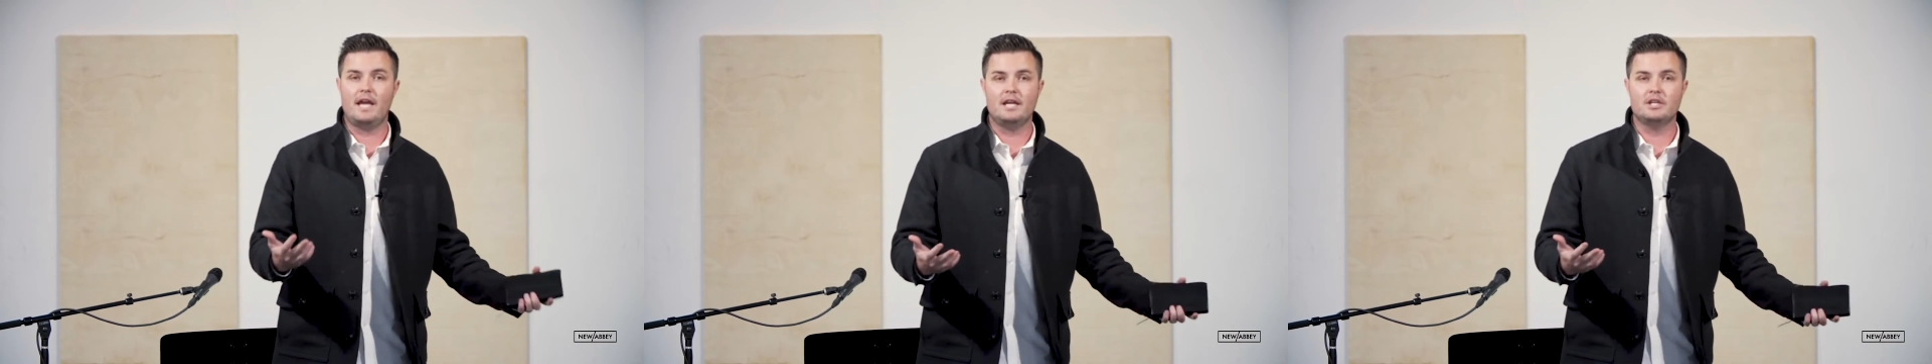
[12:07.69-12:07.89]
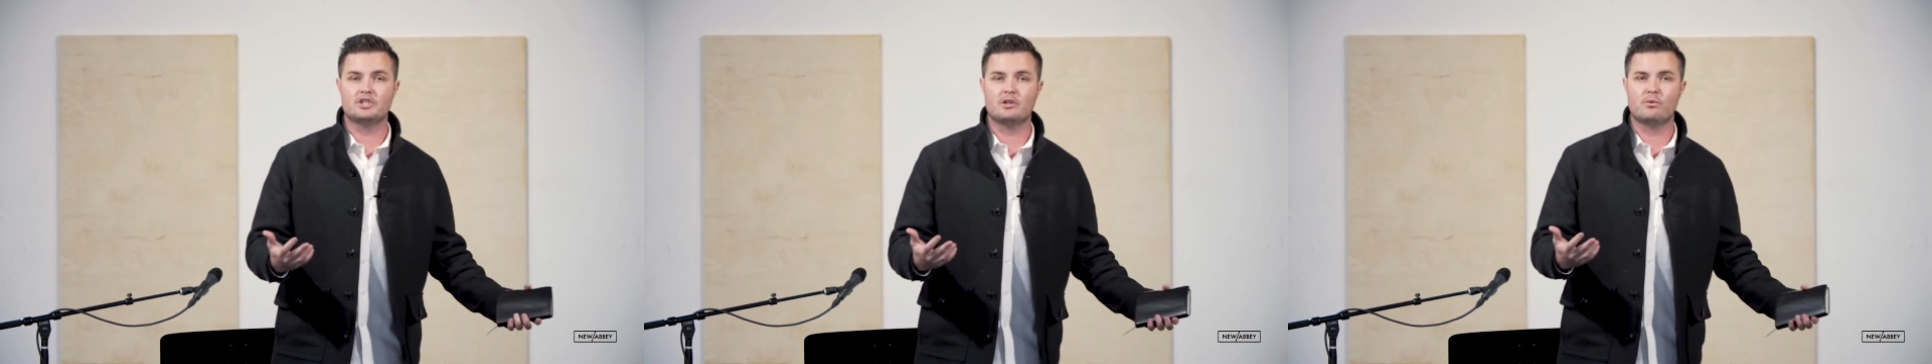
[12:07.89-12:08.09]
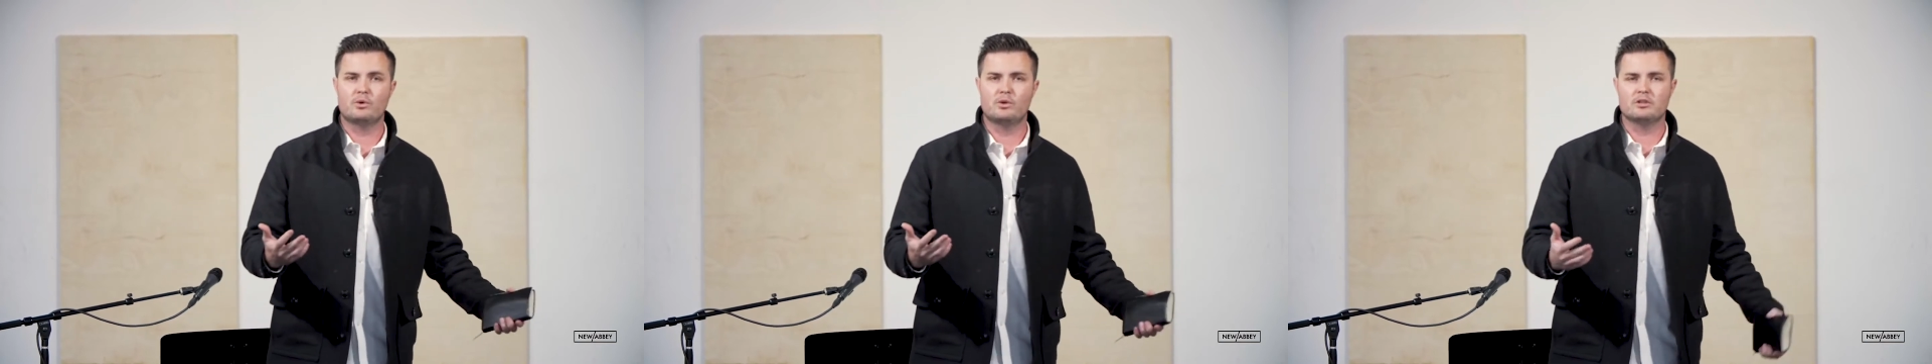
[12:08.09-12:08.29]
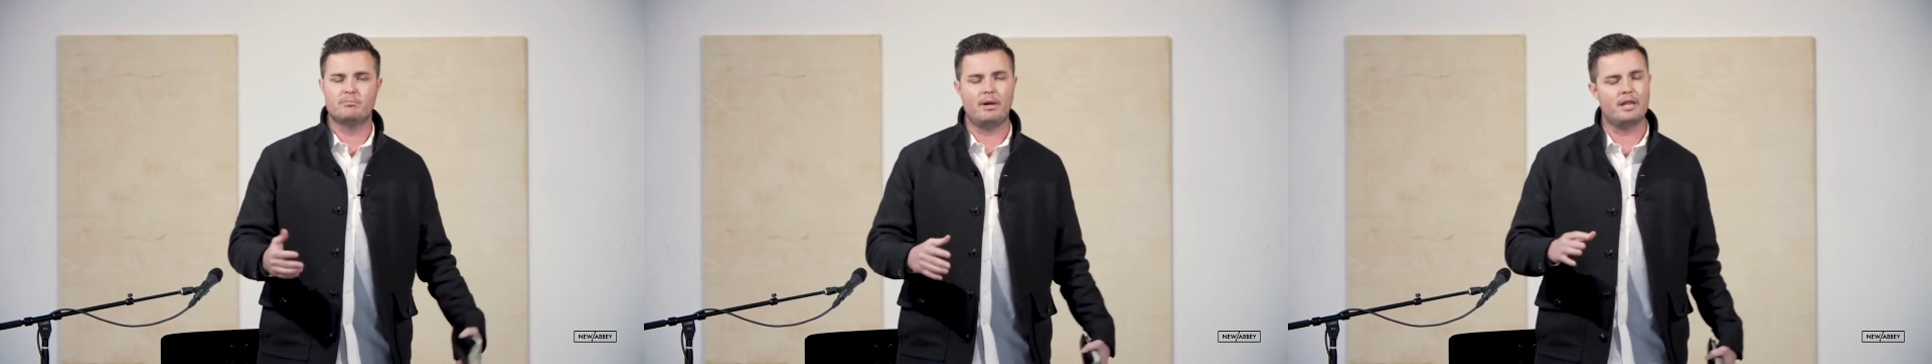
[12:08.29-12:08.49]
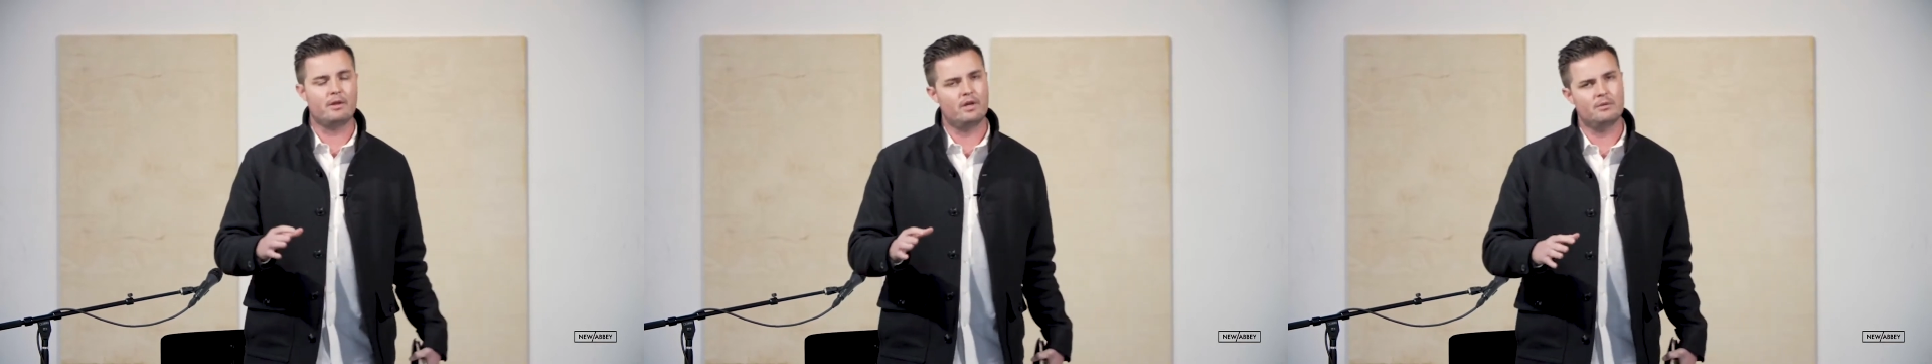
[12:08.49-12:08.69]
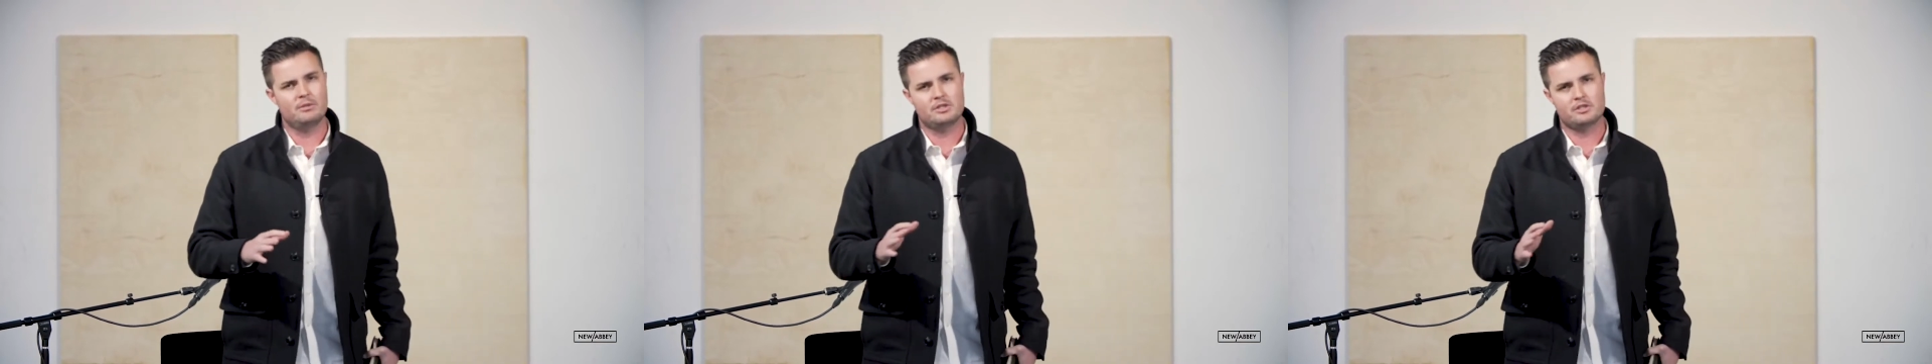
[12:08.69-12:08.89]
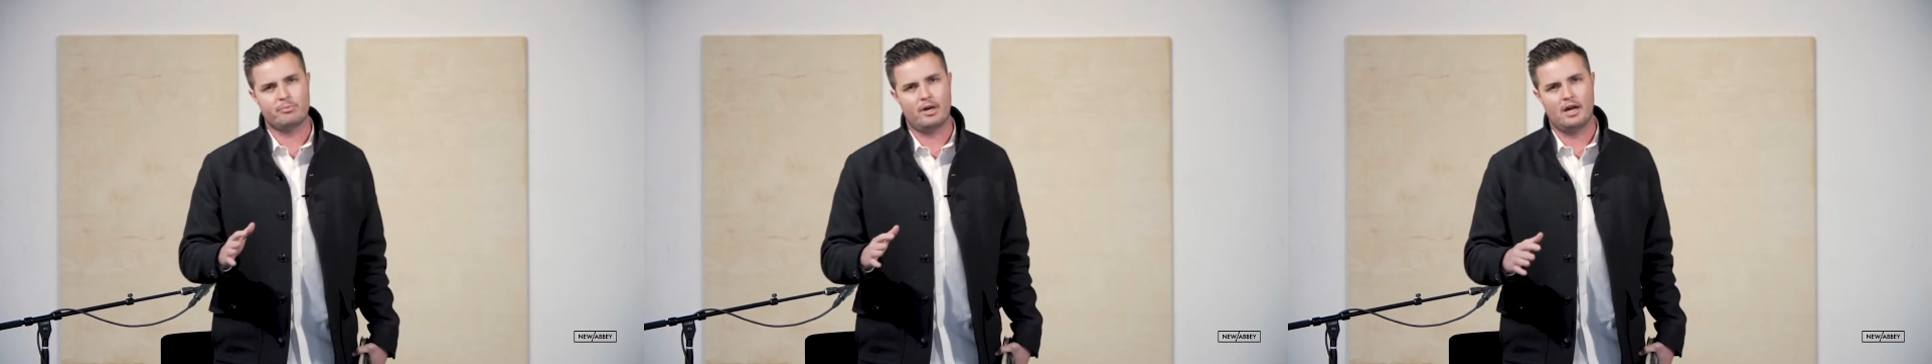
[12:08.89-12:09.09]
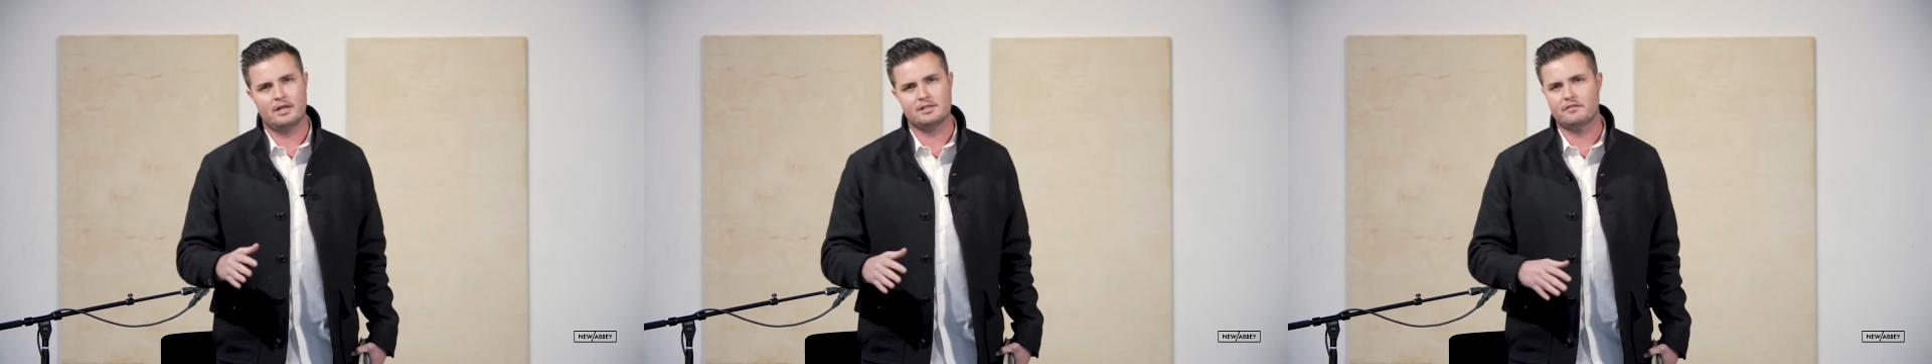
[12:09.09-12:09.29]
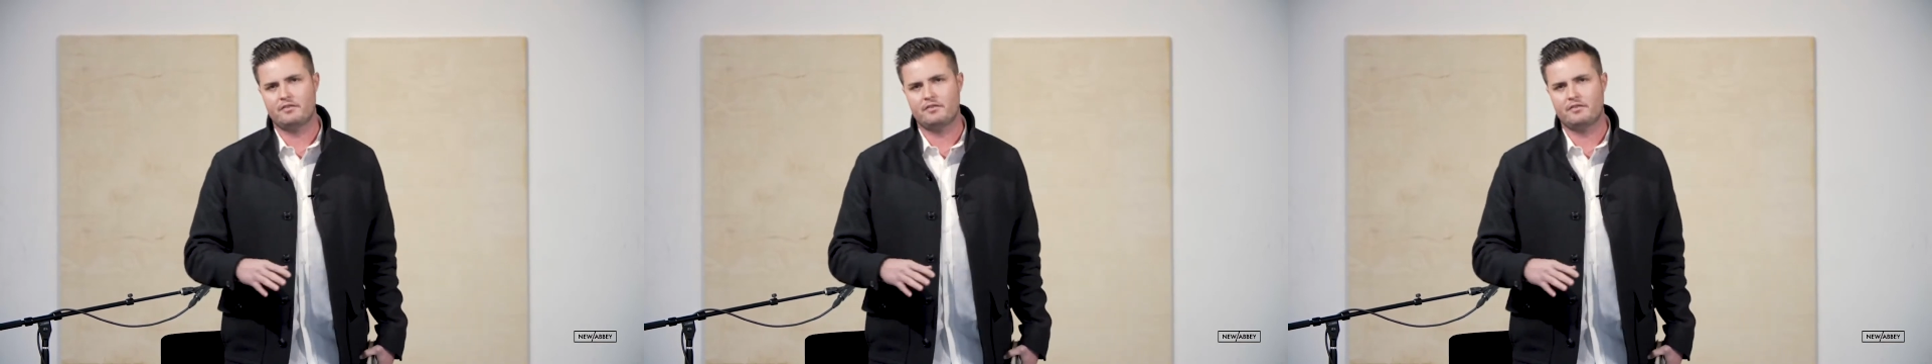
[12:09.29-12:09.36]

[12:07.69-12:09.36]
ancient world, by the way, let me just pause.